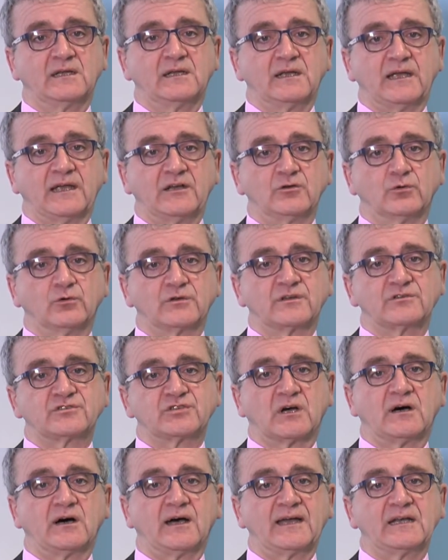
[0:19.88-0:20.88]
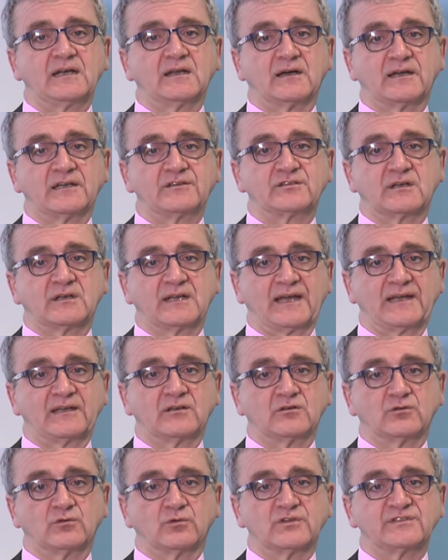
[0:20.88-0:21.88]
in order to highlight to
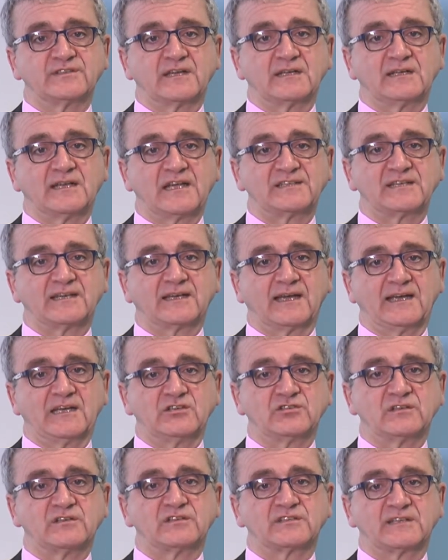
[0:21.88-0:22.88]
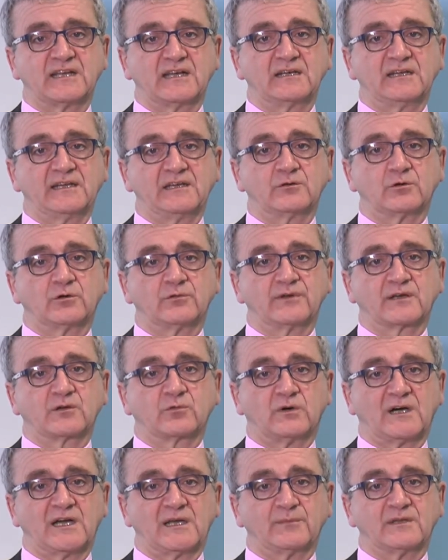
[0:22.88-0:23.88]
landlords and letting agents their legal
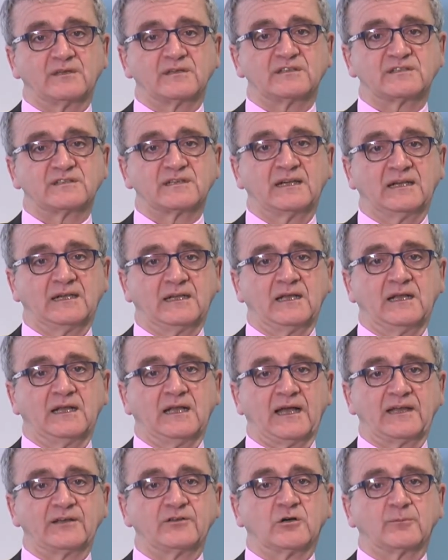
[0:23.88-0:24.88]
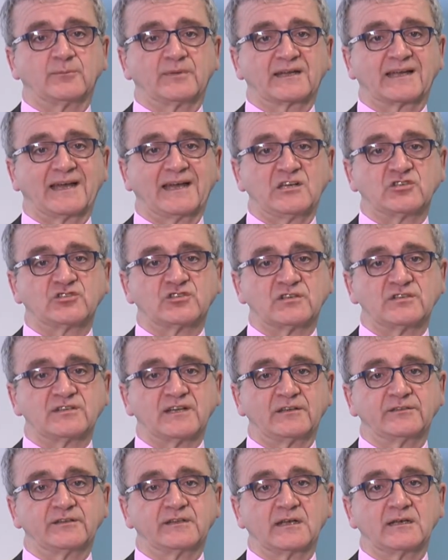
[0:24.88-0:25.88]
requirements and obligations
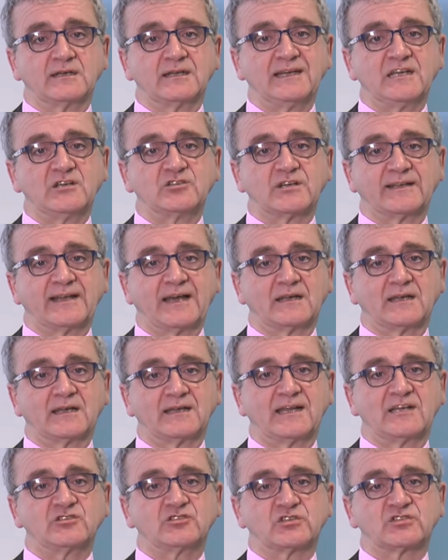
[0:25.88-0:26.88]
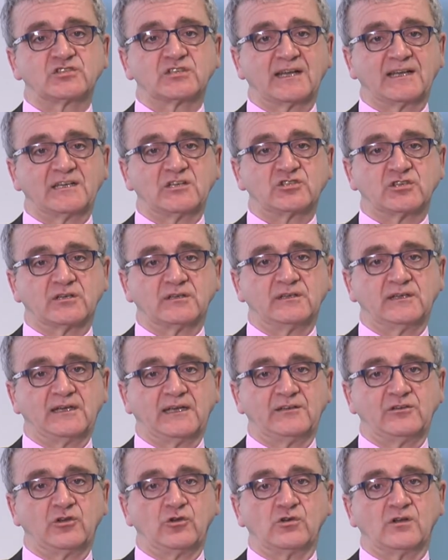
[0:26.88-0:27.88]
under the Legionella legislation
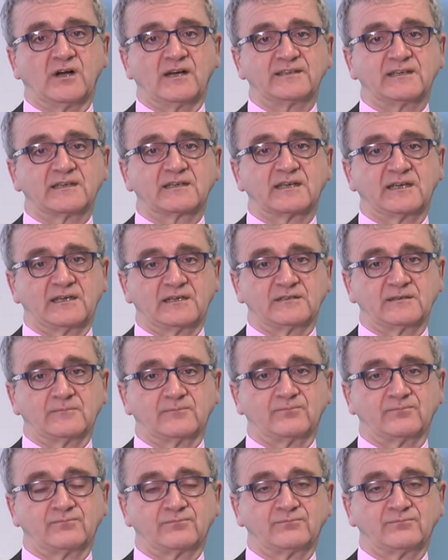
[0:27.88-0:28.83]
in the United Kingdom.